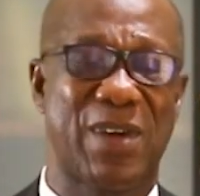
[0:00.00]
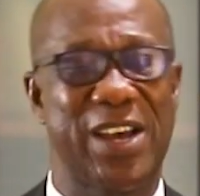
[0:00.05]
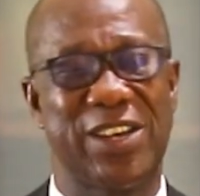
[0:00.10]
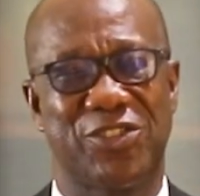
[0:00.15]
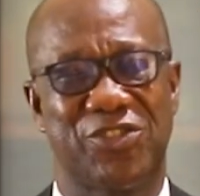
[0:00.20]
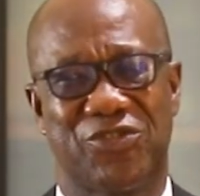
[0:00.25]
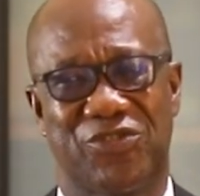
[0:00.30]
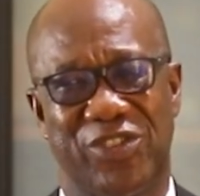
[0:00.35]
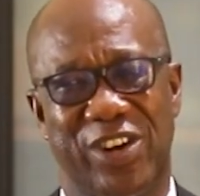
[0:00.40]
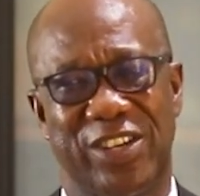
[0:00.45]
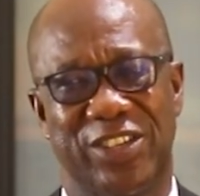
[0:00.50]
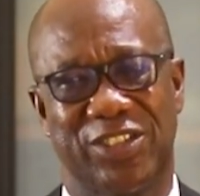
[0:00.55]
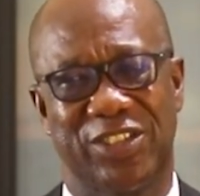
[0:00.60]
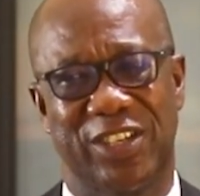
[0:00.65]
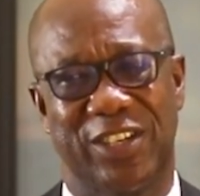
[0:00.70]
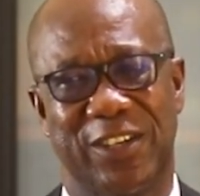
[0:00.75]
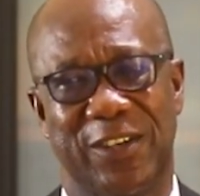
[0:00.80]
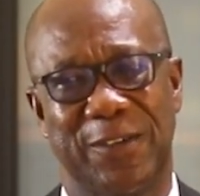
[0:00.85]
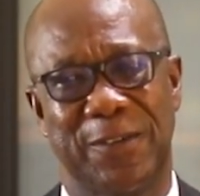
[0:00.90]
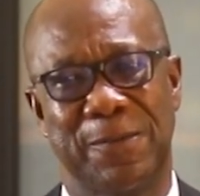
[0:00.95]
my
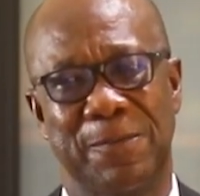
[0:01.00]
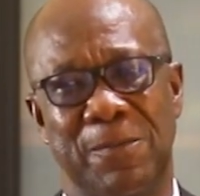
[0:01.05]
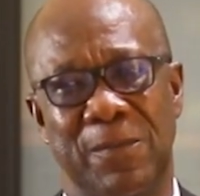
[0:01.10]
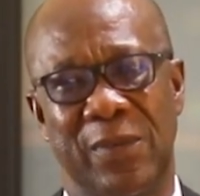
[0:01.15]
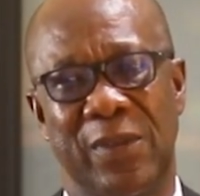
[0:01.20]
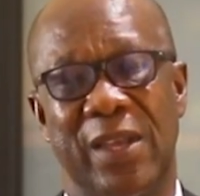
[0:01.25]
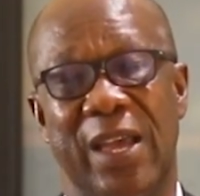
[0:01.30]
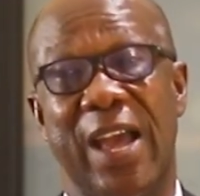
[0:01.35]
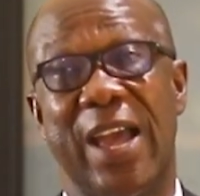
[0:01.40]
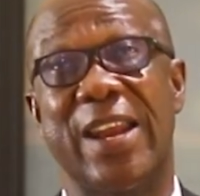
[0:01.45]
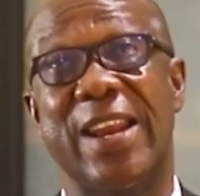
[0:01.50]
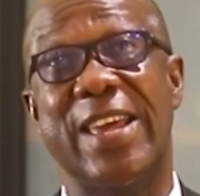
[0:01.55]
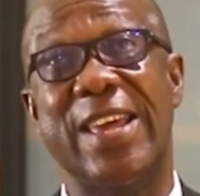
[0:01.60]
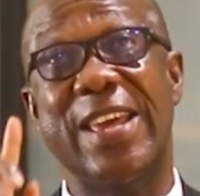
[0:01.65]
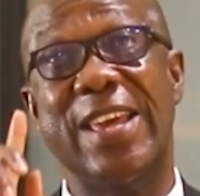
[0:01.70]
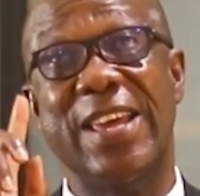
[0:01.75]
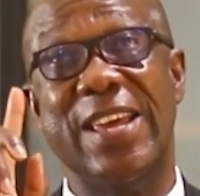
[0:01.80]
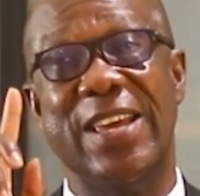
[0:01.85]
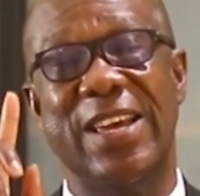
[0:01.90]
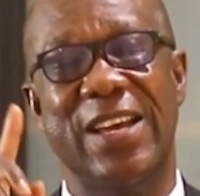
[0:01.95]
treasure, and
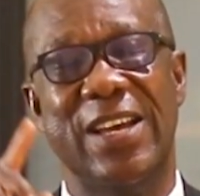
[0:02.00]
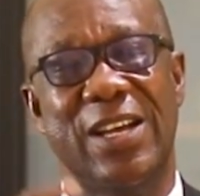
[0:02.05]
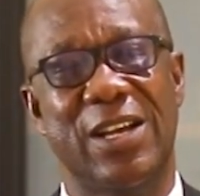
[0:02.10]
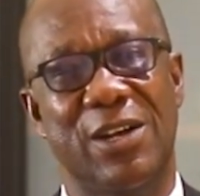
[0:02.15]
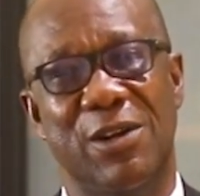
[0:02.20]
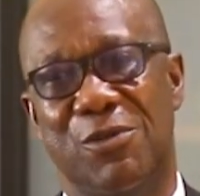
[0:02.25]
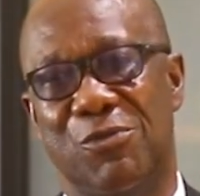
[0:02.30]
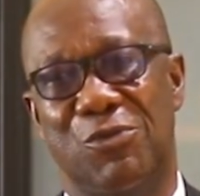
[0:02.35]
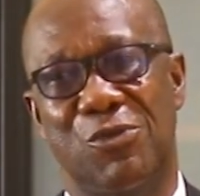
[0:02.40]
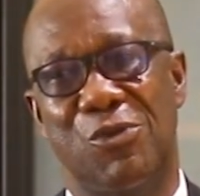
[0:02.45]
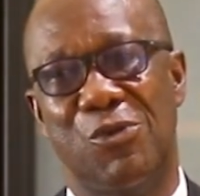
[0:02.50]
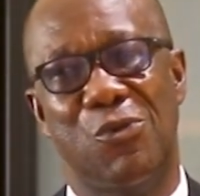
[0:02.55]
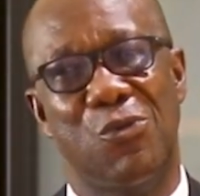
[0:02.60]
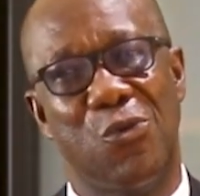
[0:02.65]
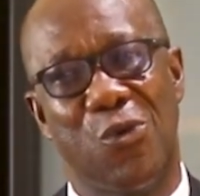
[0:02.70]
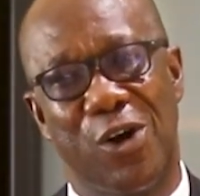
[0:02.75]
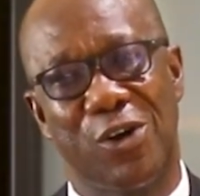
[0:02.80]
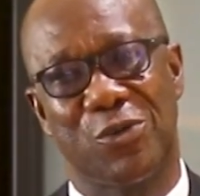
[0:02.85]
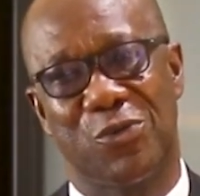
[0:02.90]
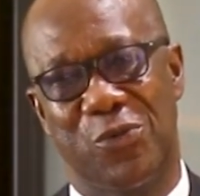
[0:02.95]
He will
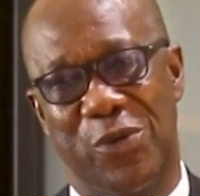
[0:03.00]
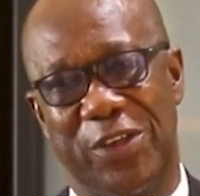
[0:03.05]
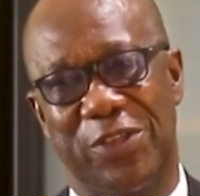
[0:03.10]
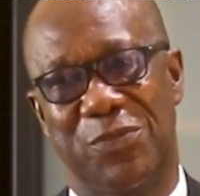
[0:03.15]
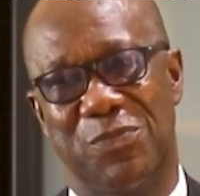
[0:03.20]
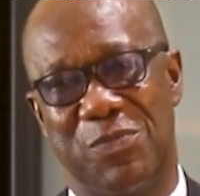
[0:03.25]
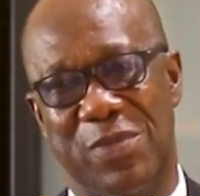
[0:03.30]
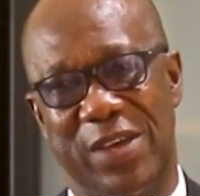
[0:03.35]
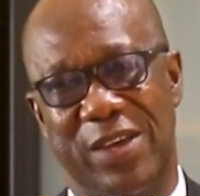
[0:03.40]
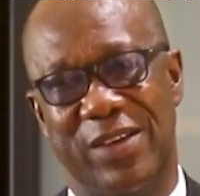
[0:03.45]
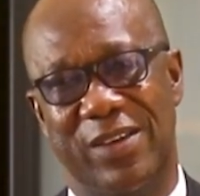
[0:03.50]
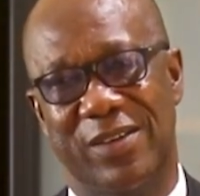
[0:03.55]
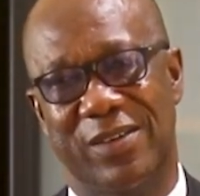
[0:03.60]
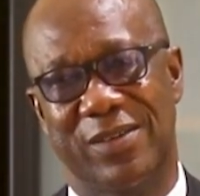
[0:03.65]
walk with me.